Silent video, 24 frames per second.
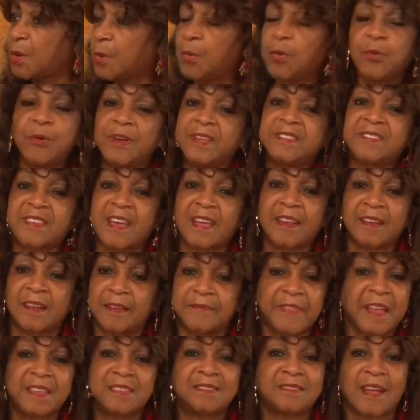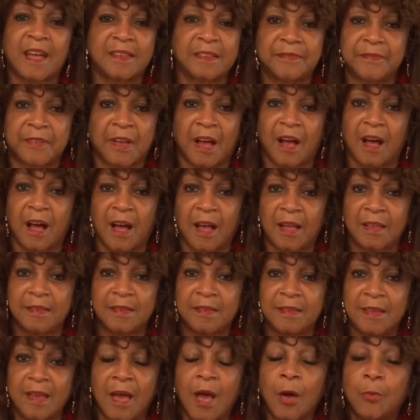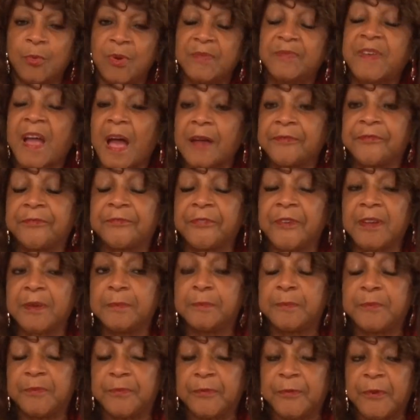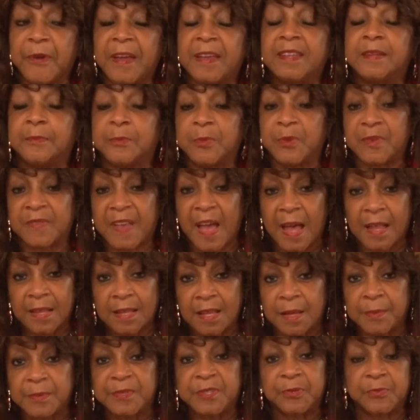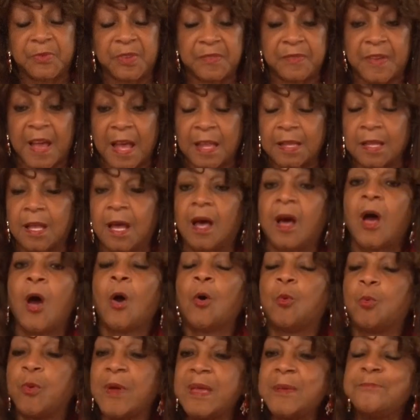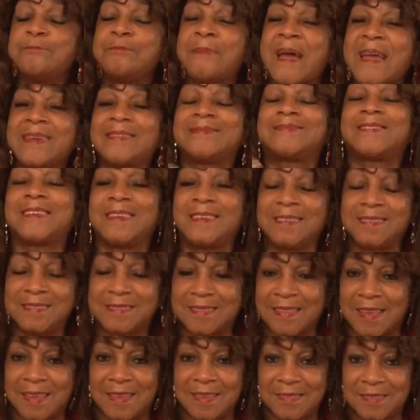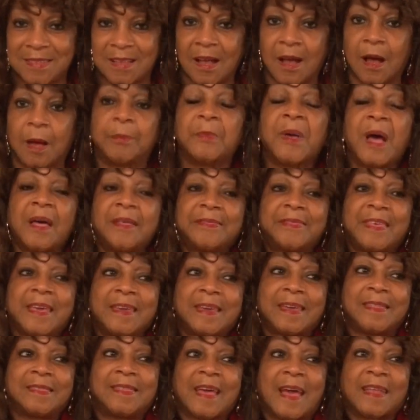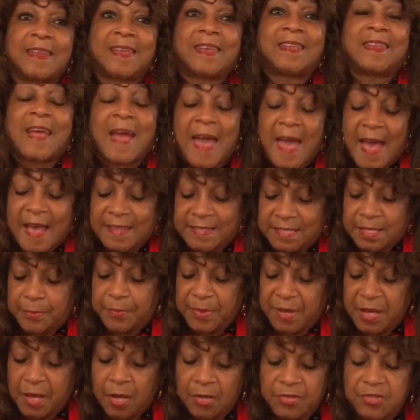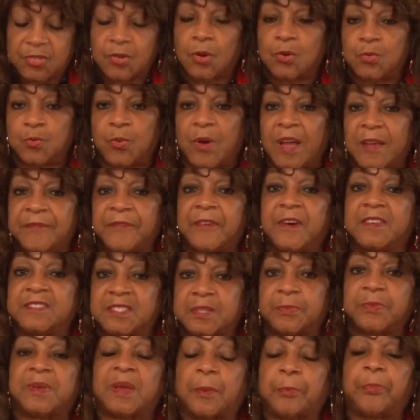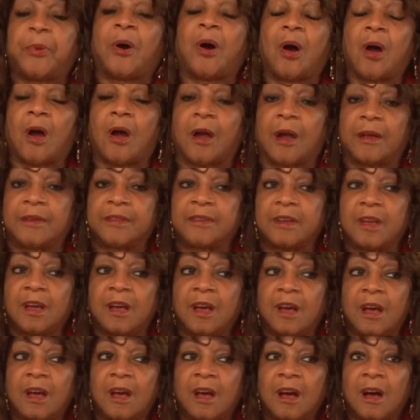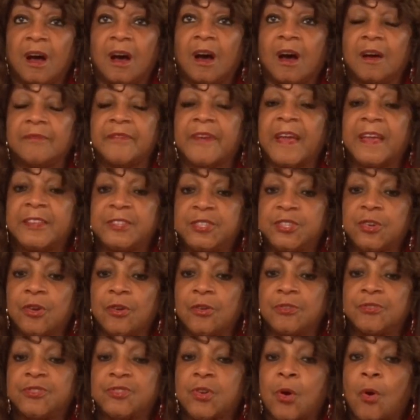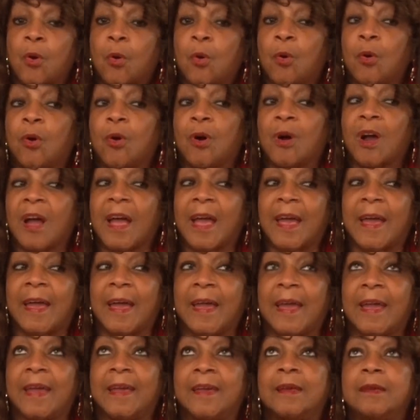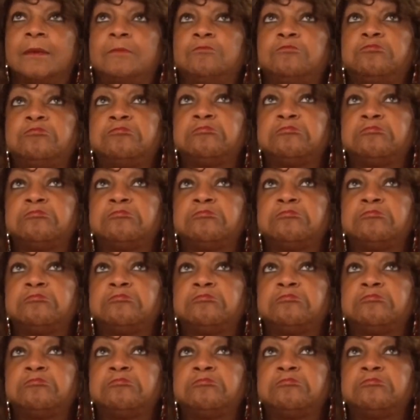Who is that of? That's not of God. We've got free, freedom, we've got liberty, we've got love. We make these things up, thinking that it has to be a certain way for us to be a part of a church or a,